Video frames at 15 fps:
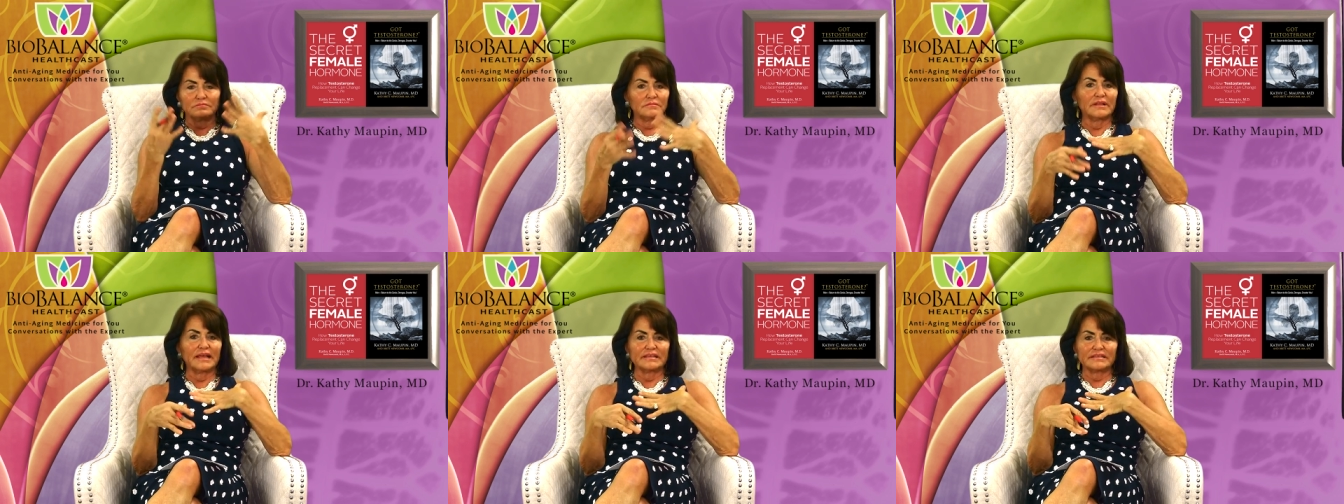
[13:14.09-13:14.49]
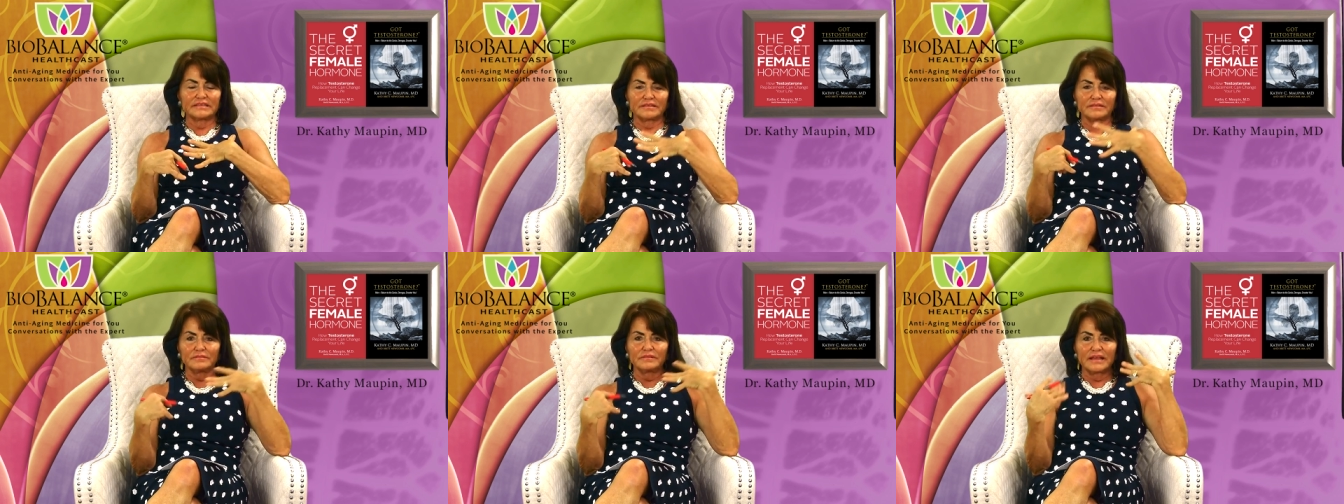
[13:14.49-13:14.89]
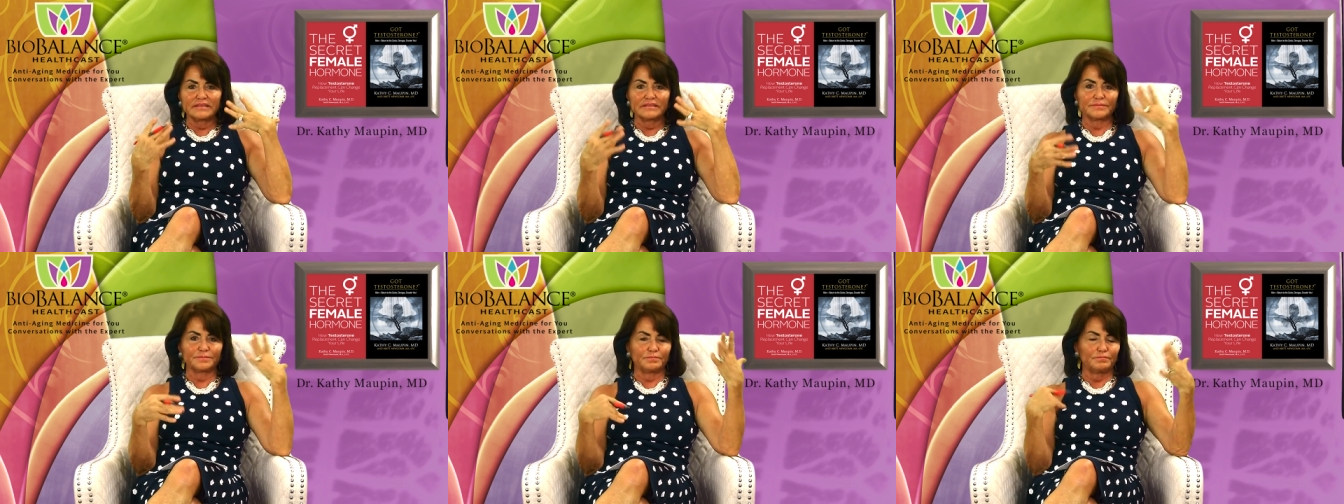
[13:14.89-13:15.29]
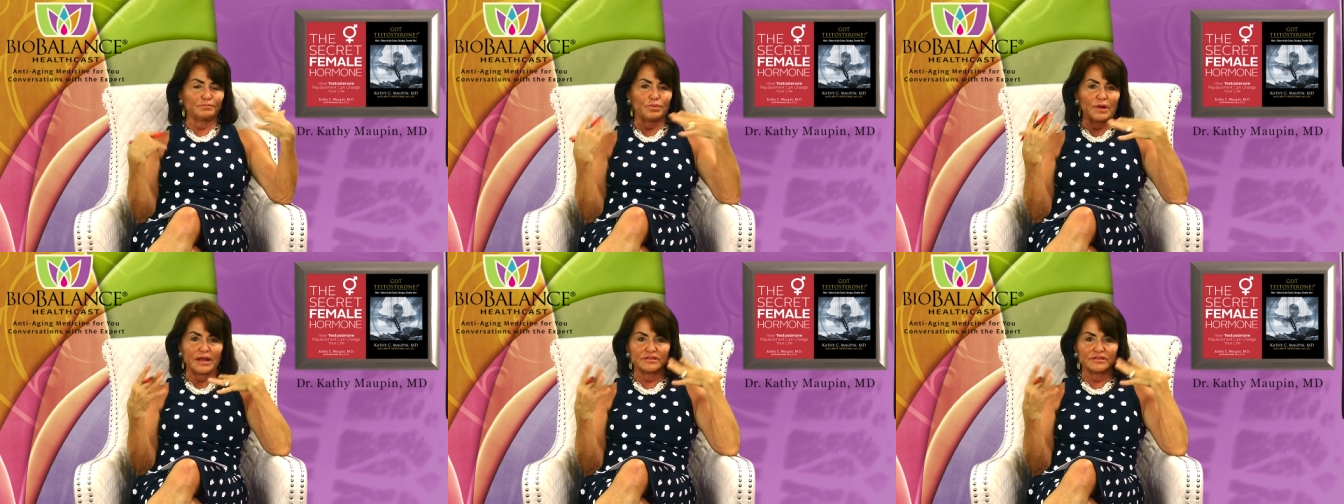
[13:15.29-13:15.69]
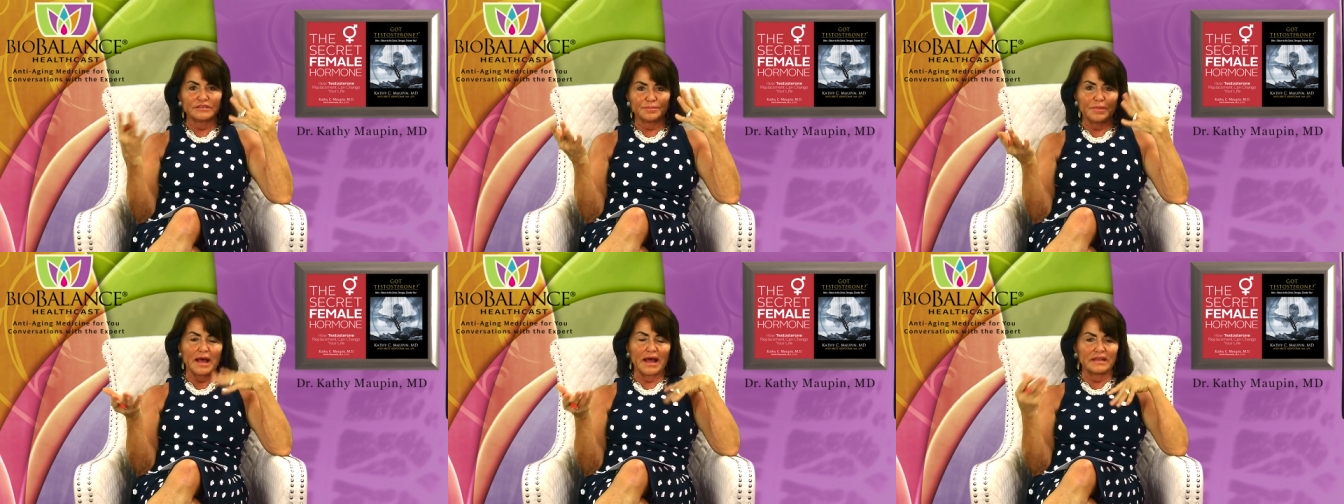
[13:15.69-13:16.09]
less, less brown
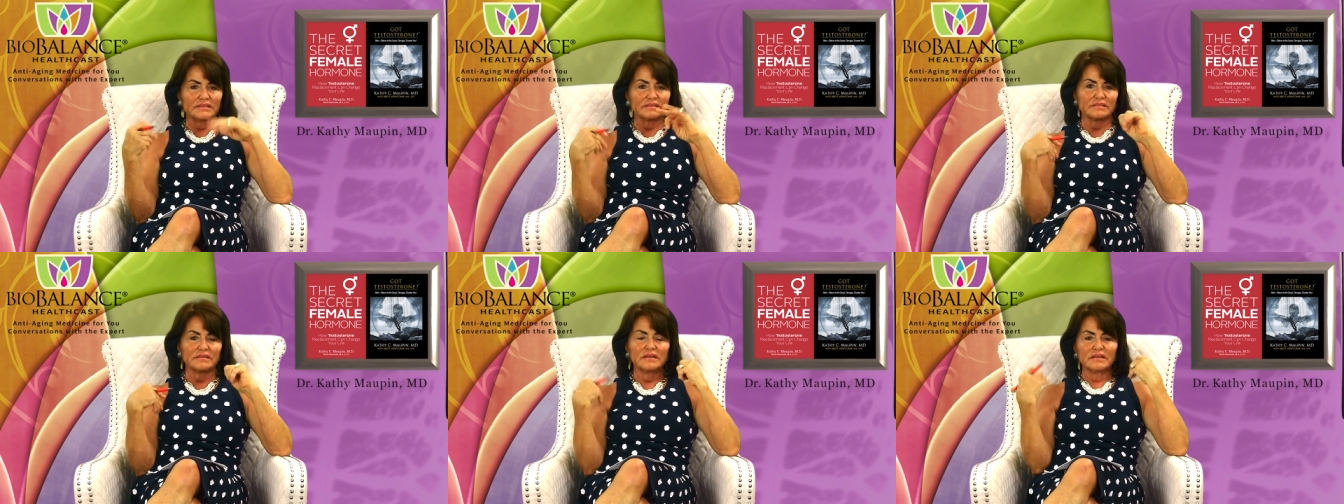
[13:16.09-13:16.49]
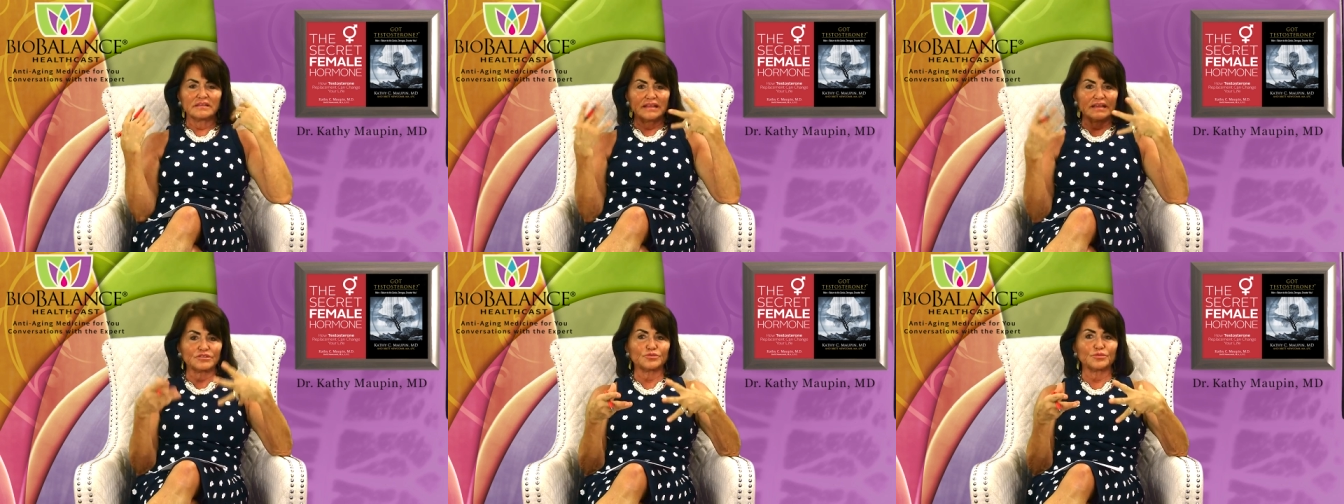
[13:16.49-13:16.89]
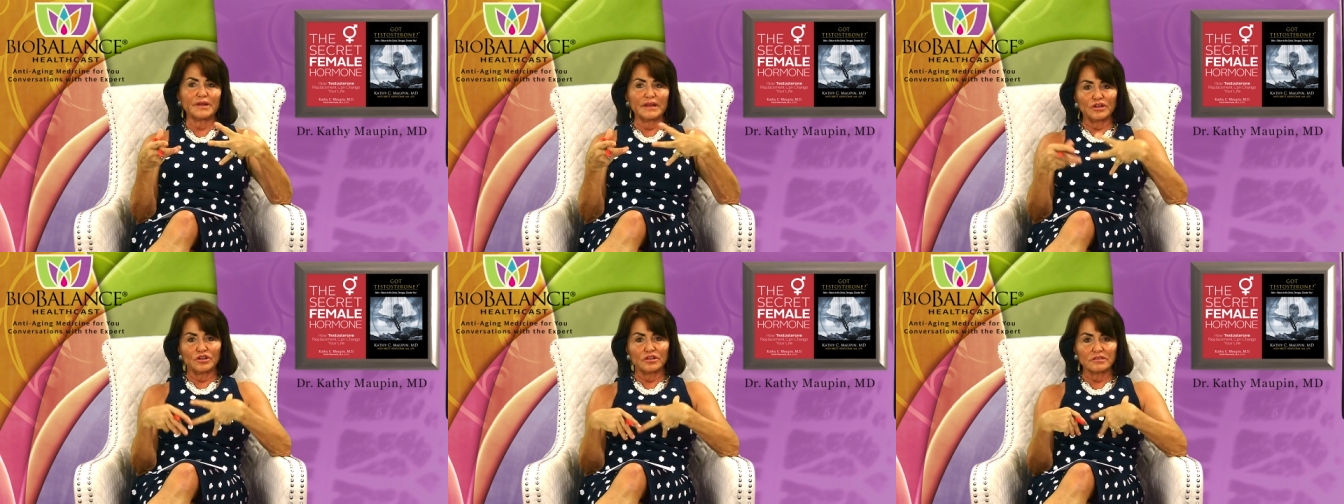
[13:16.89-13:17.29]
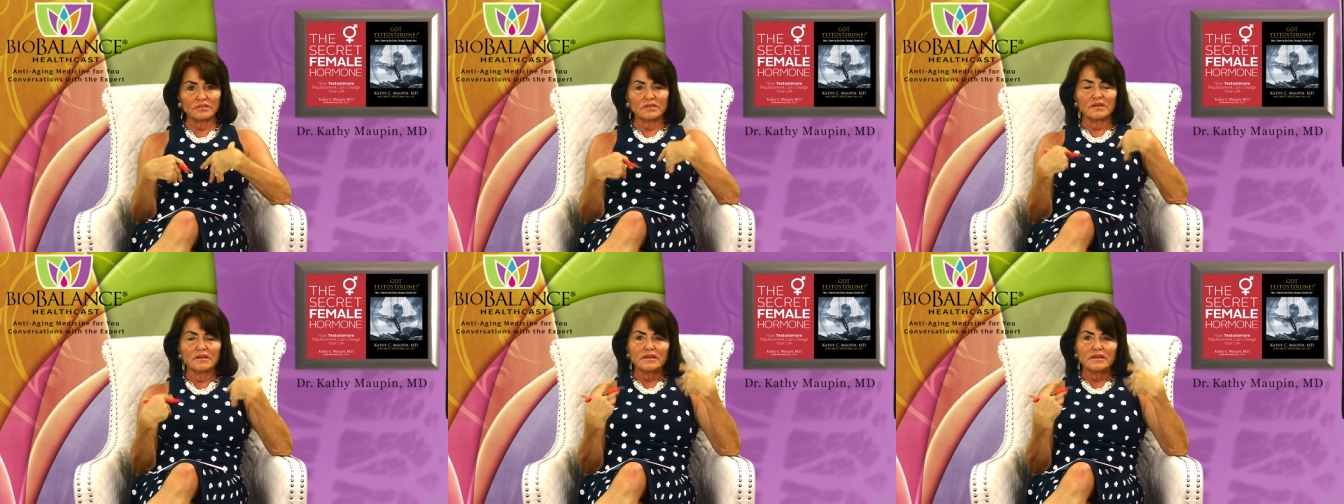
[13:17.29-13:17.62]
spots, less wrinkles.